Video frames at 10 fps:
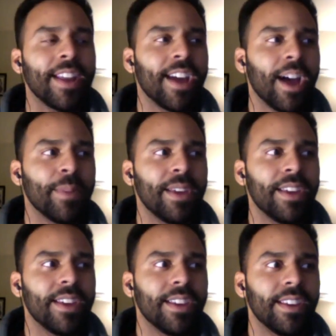of got
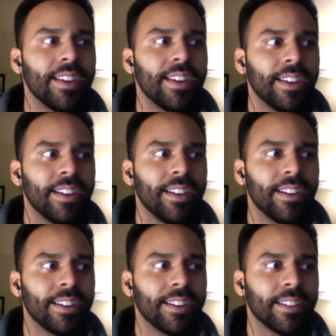me
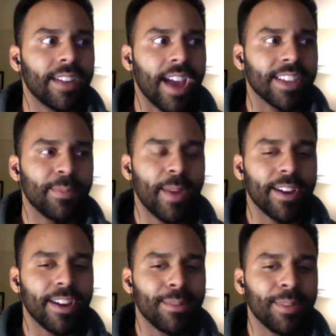gassed
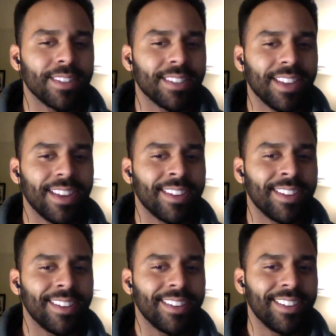back up because it's like,
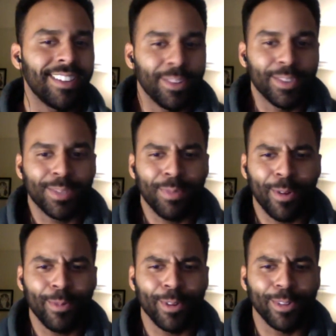you know, it's a
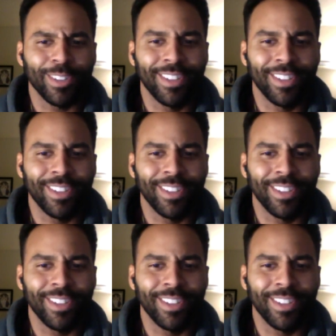small world.